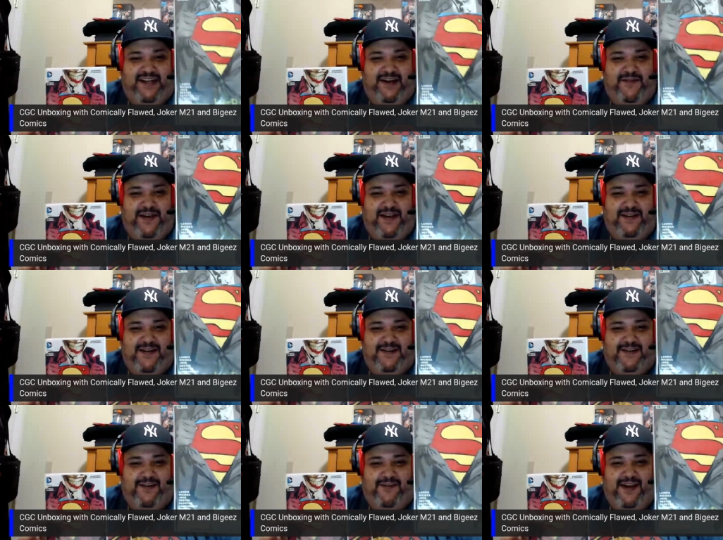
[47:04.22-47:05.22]
of it. You
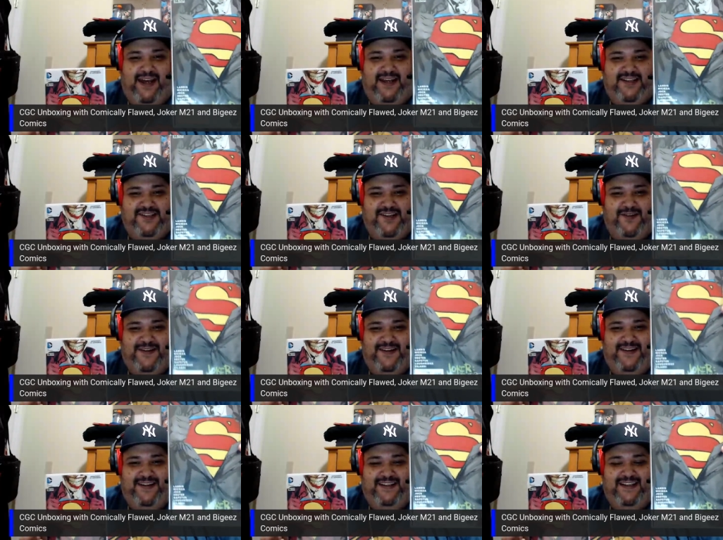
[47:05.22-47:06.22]
know, yeah. the Gray, the
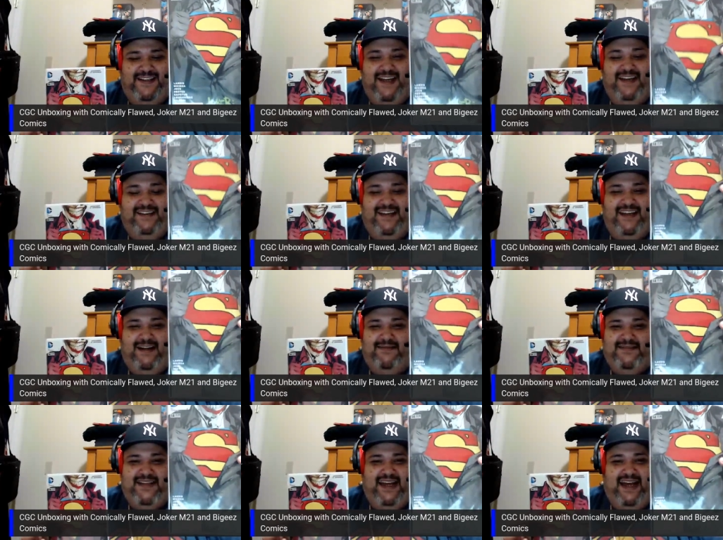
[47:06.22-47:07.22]
Joker, and the thing. And
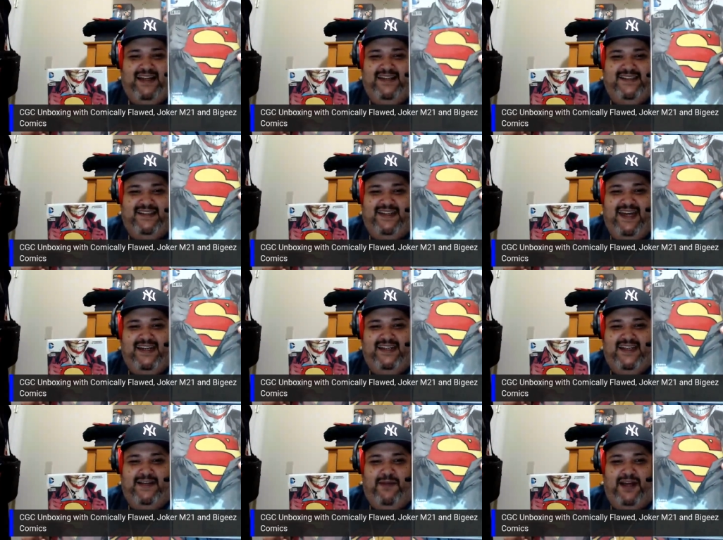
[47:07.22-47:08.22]
I was like, I need to get
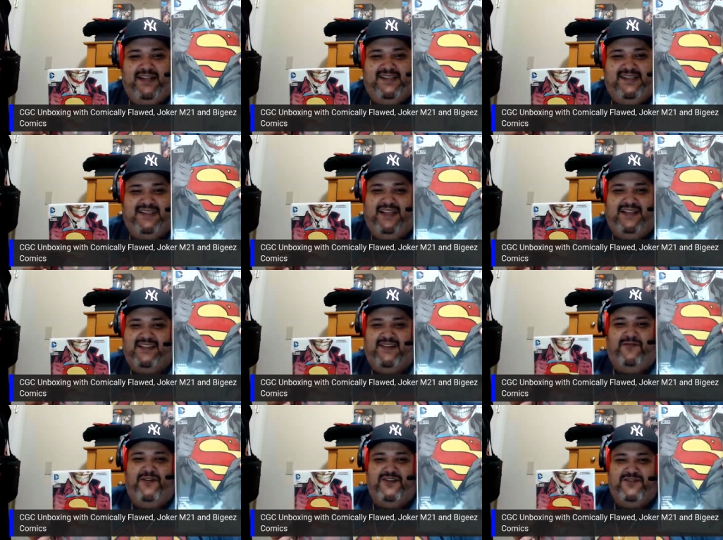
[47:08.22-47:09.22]
it. Then Mike said that there's
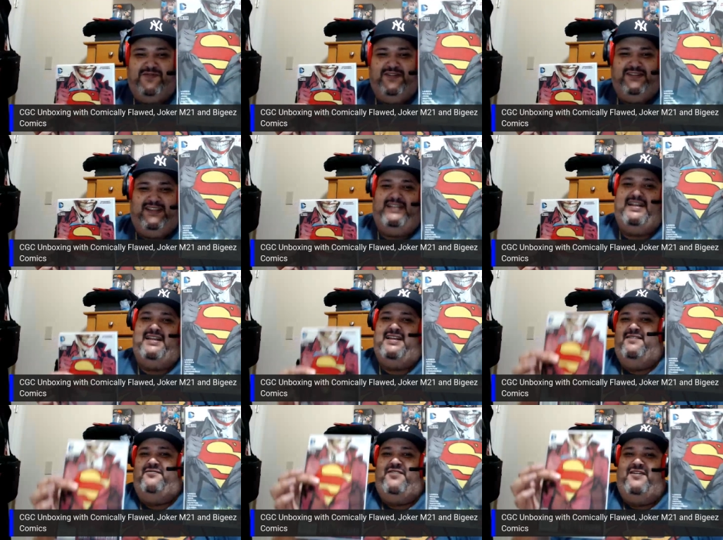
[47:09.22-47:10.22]
a first printing, and
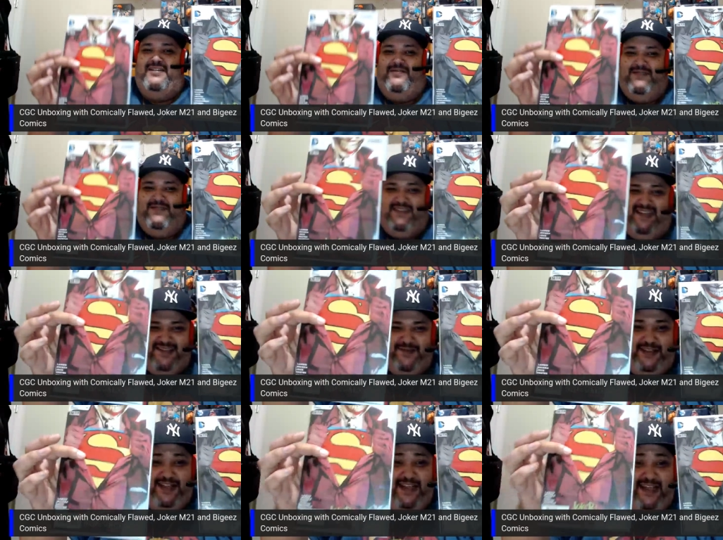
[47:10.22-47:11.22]
then I found that it was this
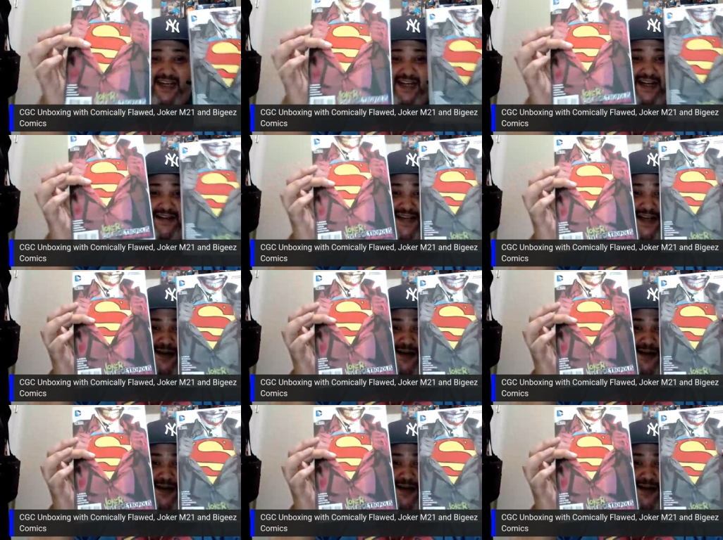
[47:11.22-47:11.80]
one. Mm. And I was mm-hmm. like,